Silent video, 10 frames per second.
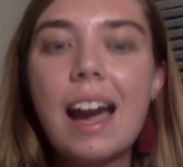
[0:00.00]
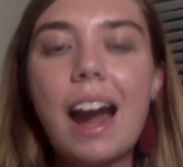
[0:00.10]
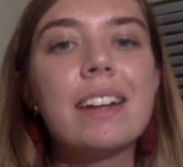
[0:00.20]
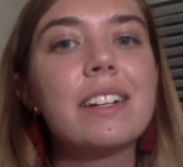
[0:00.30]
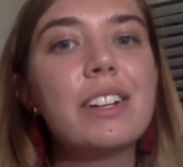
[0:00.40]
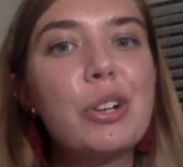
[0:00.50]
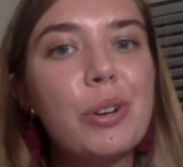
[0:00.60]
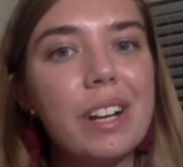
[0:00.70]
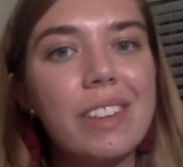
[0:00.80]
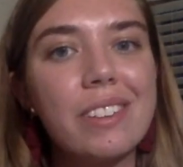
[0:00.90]
I didn't know it
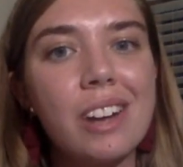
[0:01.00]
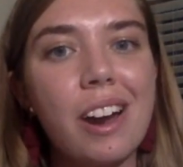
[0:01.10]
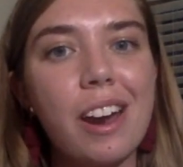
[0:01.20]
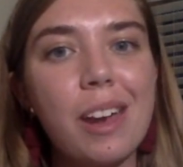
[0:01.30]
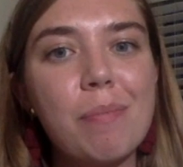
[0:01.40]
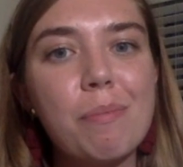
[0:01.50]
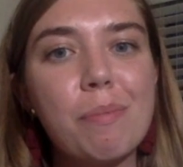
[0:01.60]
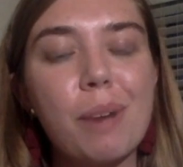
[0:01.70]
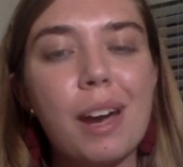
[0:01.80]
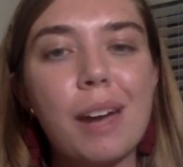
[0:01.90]
at the time,
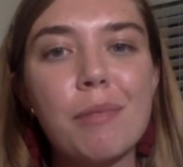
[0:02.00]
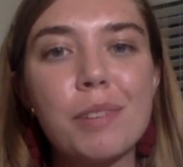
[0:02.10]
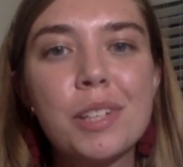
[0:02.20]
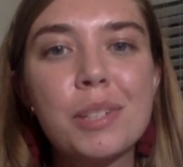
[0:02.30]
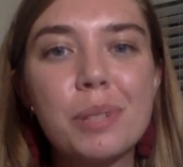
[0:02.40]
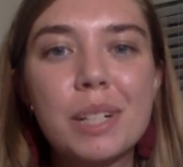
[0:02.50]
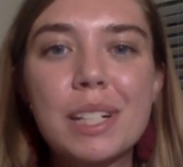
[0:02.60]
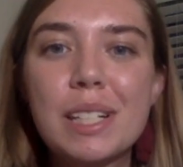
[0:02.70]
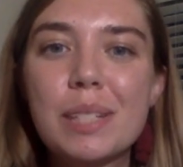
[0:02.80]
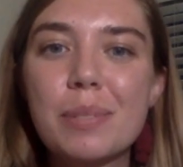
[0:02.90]
but Maurice
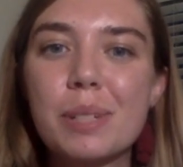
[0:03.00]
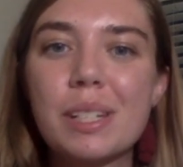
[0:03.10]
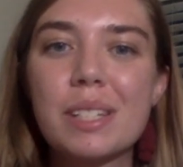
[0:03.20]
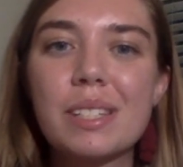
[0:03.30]
Wilkins was